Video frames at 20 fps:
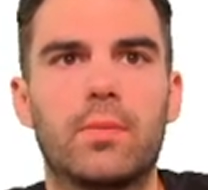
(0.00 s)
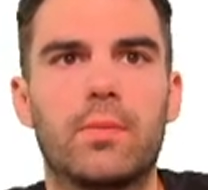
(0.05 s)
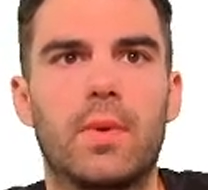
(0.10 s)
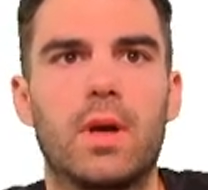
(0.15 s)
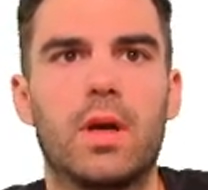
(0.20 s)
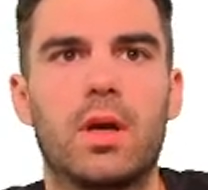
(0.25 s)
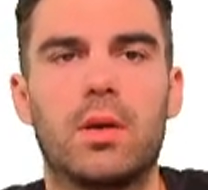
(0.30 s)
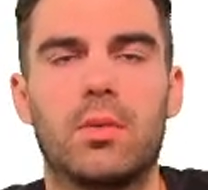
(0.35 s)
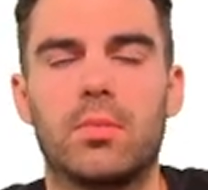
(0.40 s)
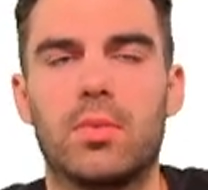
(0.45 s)

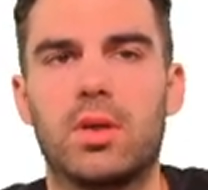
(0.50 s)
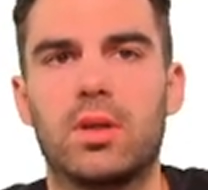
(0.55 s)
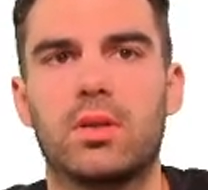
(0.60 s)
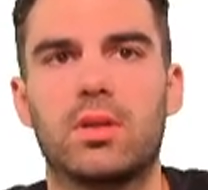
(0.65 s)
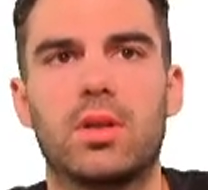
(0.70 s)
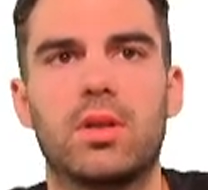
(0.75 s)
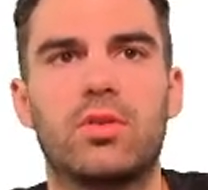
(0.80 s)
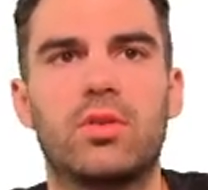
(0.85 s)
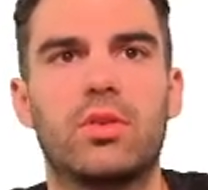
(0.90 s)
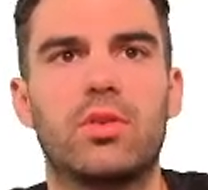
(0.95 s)
and
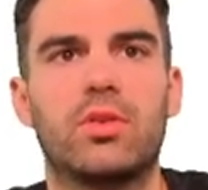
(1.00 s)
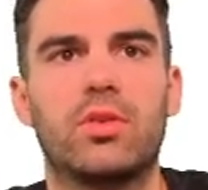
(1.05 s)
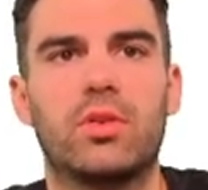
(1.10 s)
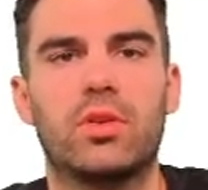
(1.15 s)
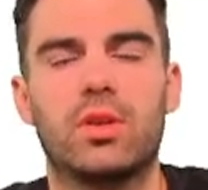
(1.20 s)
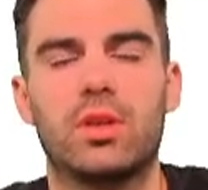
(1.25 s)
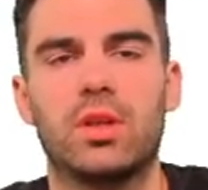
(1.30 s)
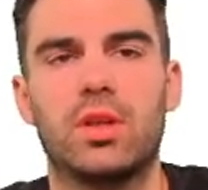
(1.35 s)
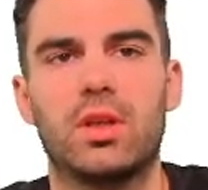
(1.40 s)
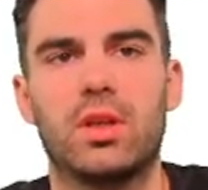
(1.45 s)
this is
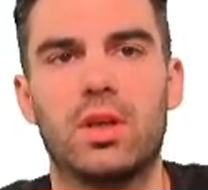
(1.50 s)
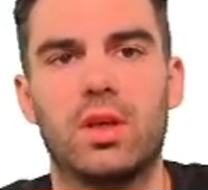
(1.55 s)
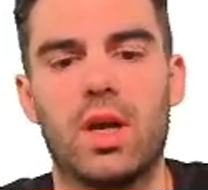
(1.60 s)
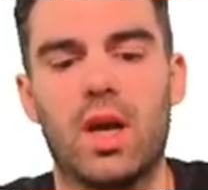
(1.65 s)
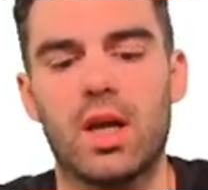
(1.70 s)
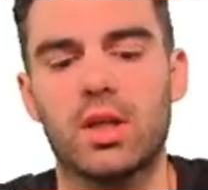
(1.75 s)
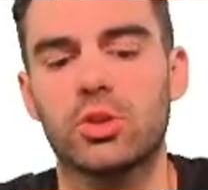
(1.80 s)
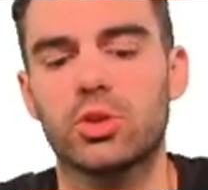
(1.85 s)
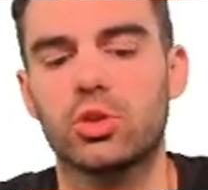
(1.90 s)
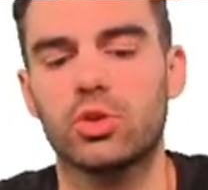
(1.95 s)
the
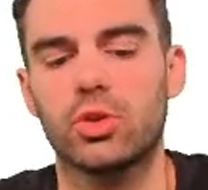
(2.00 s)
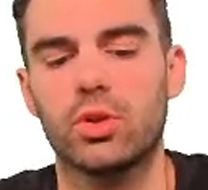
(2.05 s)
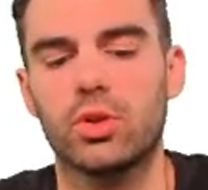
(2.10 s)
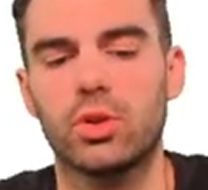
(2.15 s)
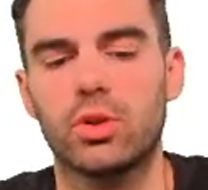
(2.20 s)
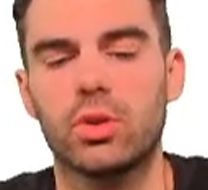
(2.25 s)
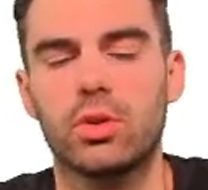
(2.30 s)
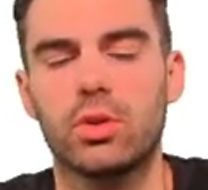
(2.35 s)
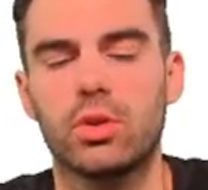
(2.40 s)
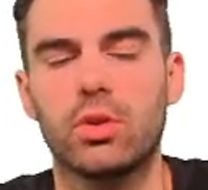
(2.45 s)
actual
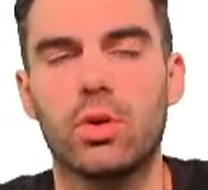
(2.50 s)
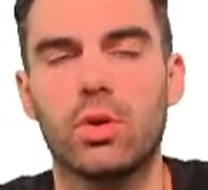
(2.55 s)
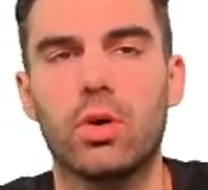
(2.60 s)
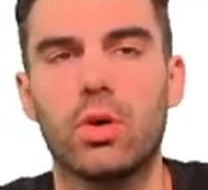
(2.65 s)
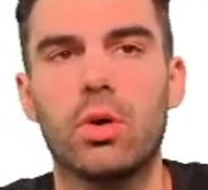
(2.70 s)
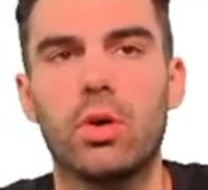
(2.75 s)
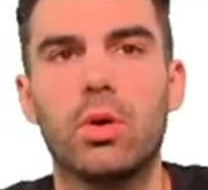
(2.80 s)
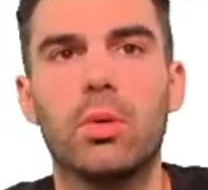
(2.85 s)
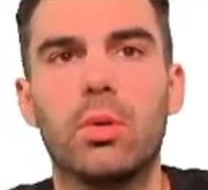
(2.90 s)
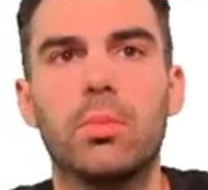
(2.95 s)
onboarding
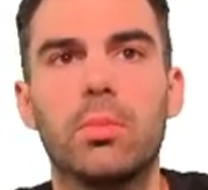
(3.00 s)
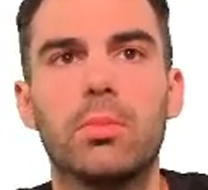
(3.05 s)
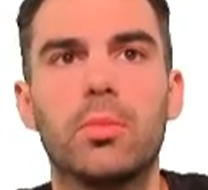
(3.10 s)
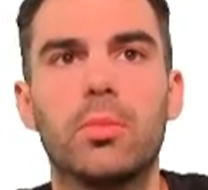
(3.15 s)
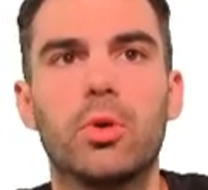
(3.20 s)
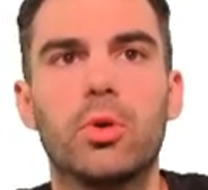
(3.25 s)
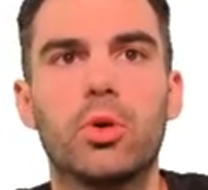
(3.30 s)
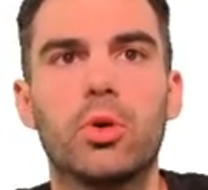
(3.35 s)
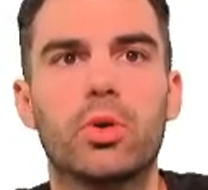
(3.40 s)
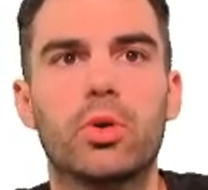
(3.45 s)

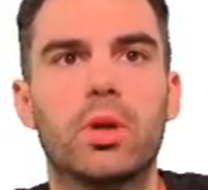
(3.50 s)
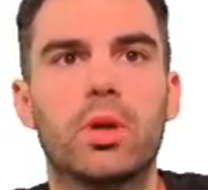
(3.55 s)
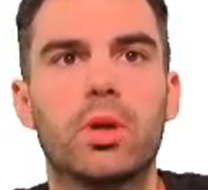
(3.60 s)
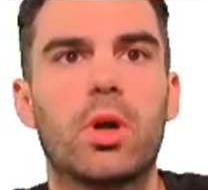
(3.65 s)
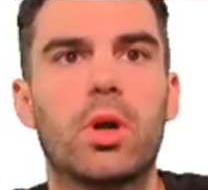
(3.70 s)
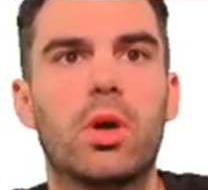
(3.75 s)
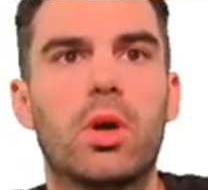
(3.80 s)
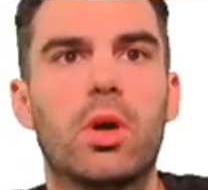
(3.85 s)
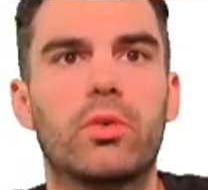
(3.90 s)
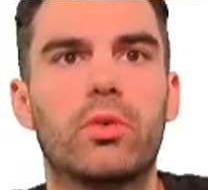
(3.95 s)
process. So
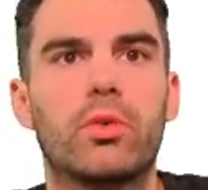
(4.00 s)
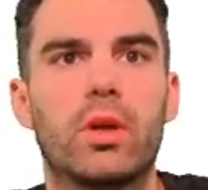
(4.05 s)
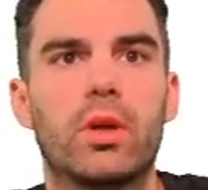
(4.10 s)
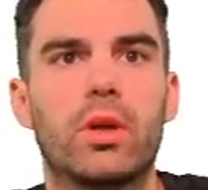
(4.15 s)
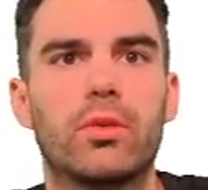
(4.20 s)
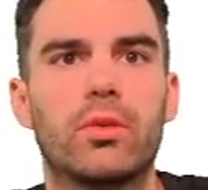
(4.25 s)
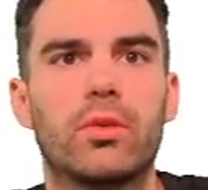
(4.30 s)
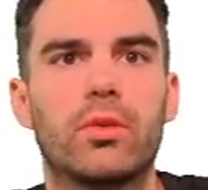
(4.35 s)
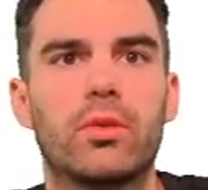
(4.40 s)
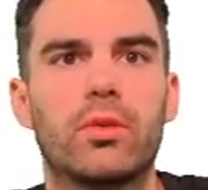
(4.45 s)
what we do
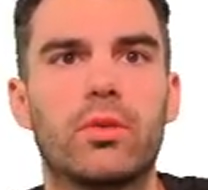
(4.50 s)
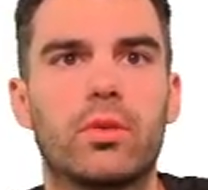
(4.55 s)
is we